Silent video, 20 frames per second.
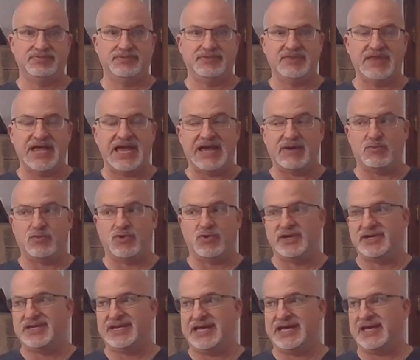that
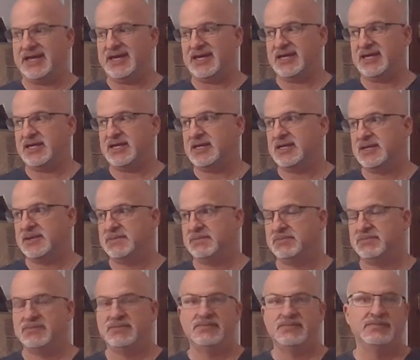one day,
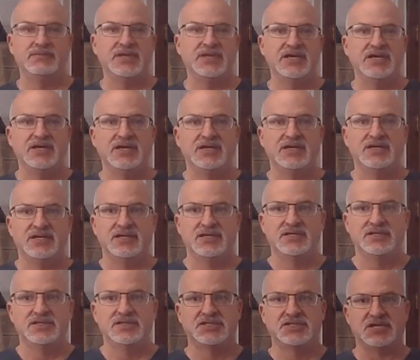
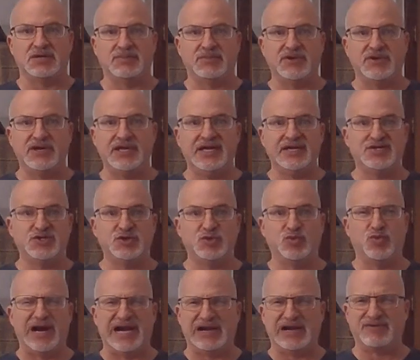someone had two
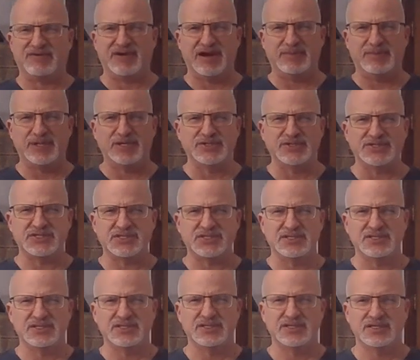Weimaraners?
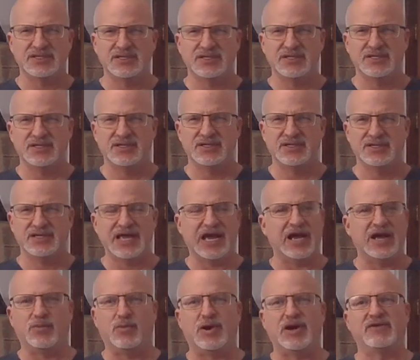
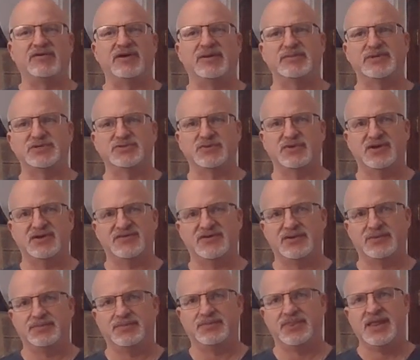Yeah, Weimaraners,
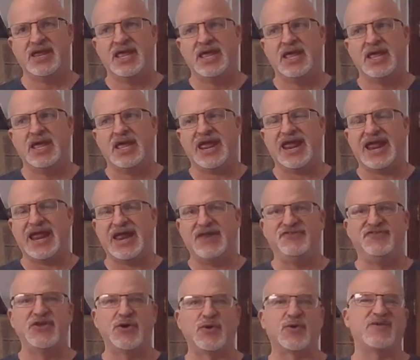whatever.
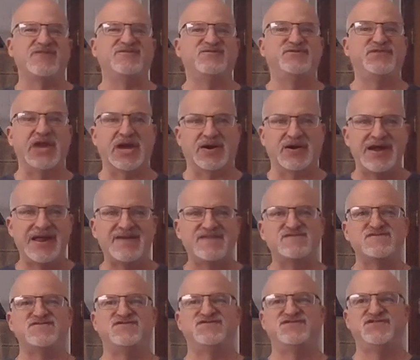And they were very,
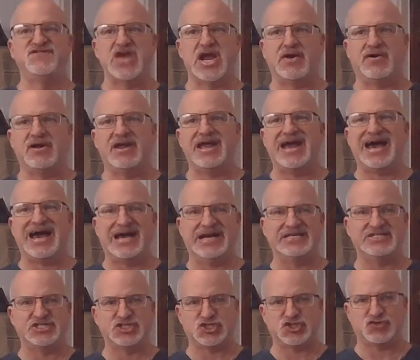very high
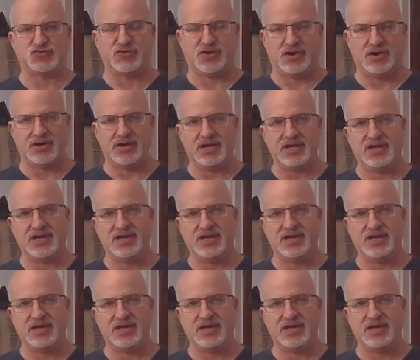strung.